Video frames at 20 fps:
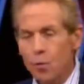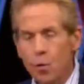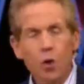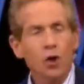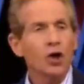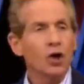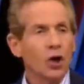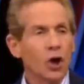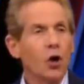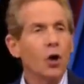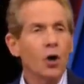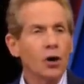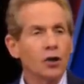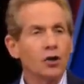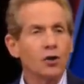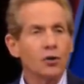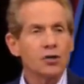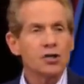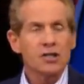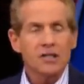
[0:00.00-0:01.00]
working on
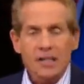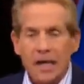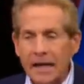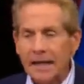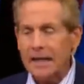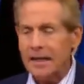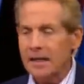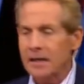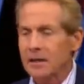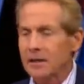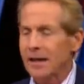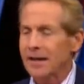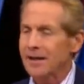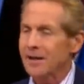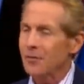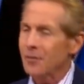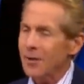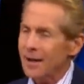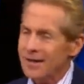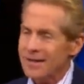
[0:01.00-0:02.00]
your psyche
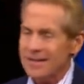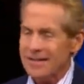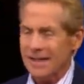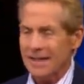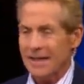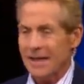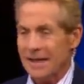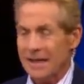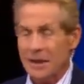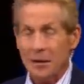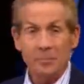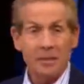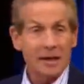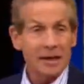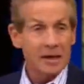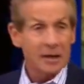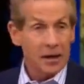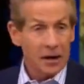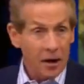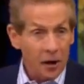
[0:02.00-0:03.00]
like, wait a second, I got to
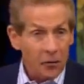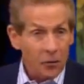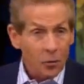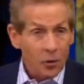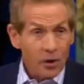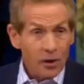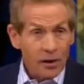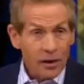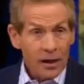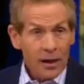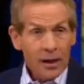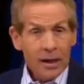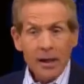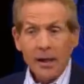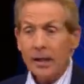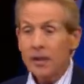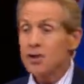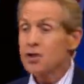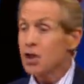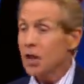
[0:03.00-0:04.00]
make another one?
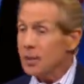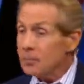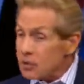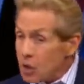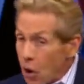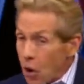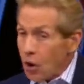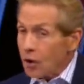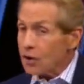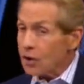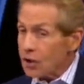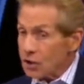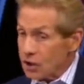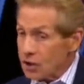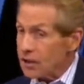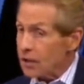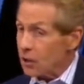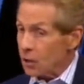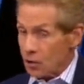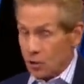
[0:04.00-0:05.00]
James Harden
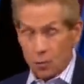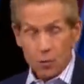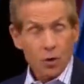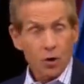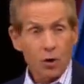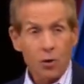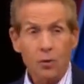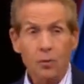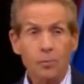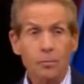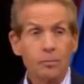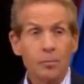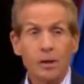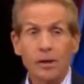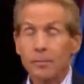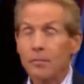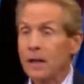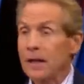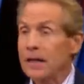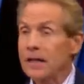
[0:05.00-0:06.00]
can get on a roll,
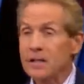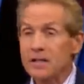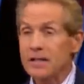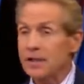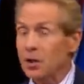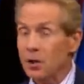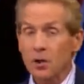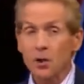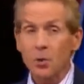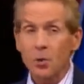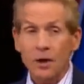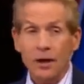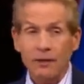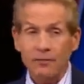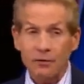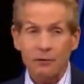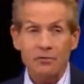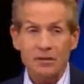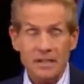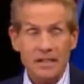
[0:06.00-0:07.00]
but but he's the only one
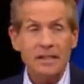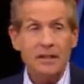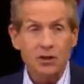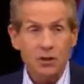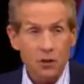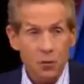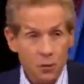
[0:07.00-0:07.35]
I've ever seen